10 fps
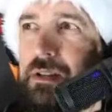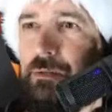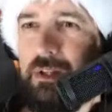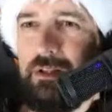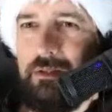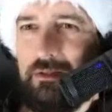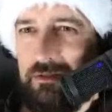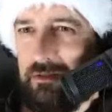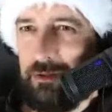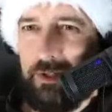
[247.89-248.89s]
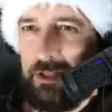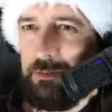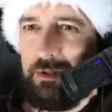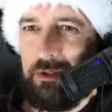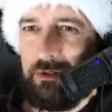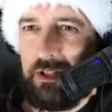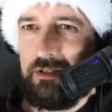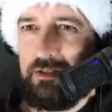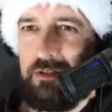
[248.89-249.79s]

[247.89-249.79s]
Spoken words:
Okay, auto vacuum alone can